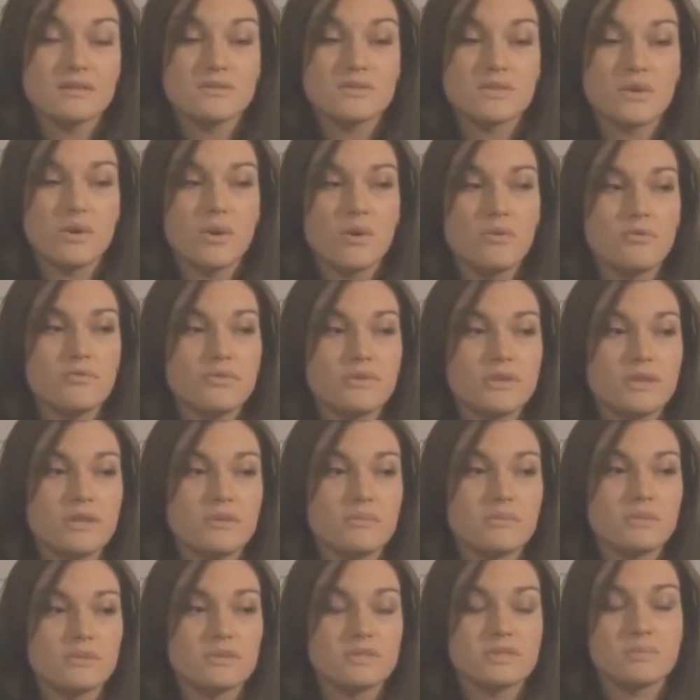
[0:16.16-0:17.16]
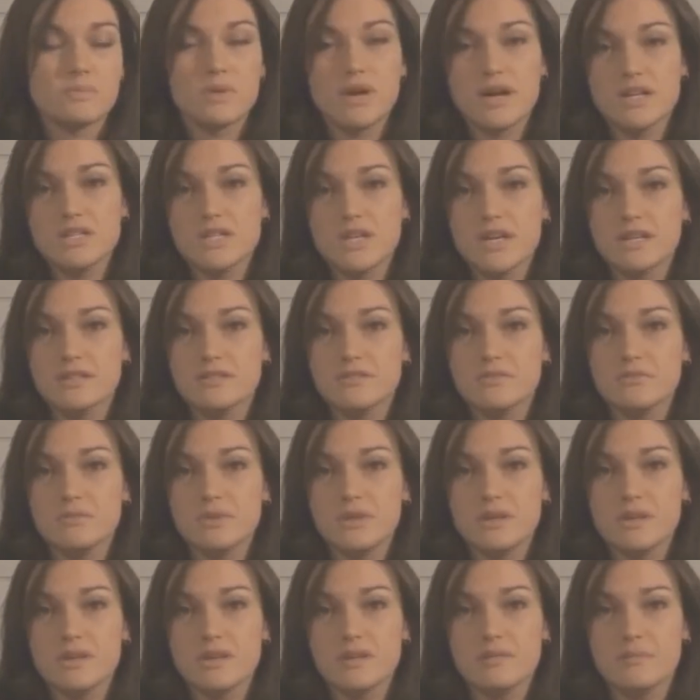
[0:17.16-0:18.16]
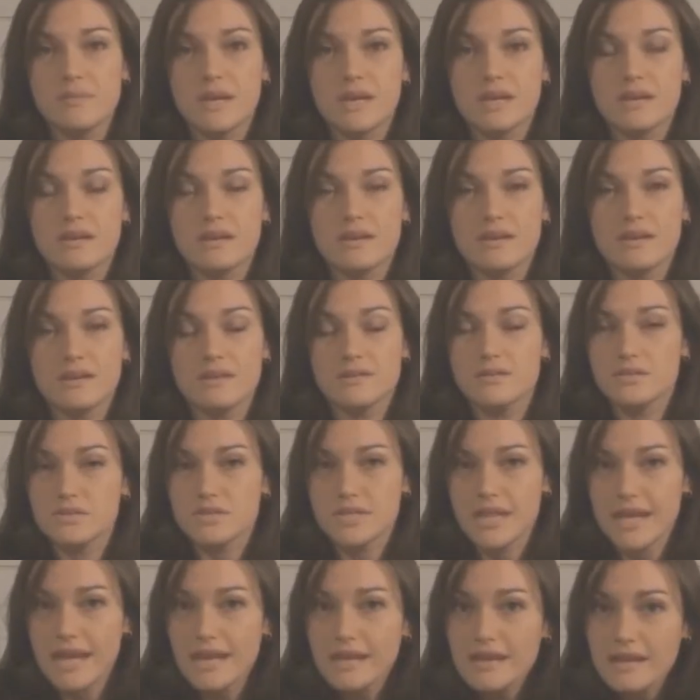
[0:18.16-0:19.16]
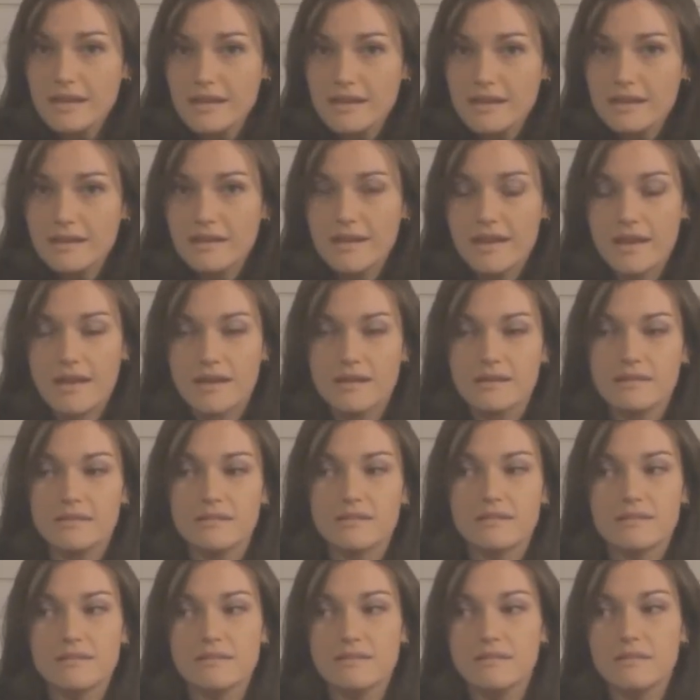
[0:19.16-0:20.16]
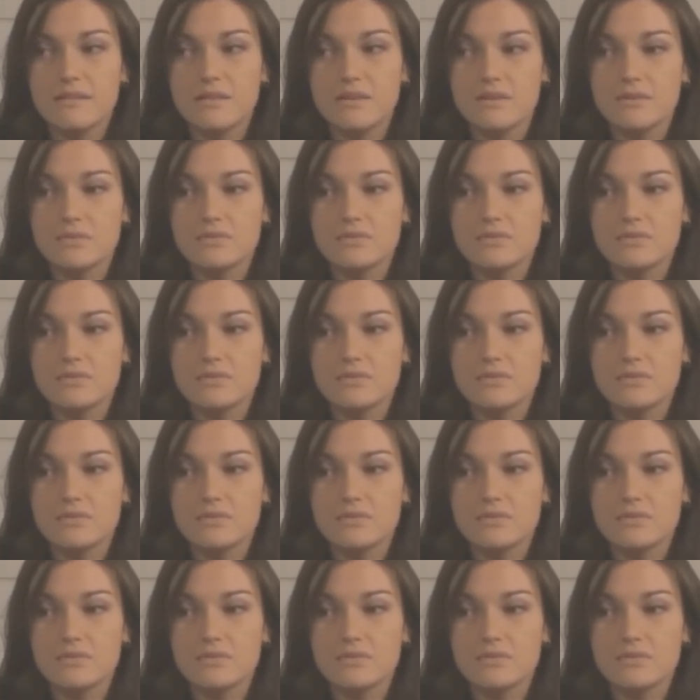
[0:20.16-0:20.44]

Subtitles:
So hopefully with this project, if we can make it entertaining and, you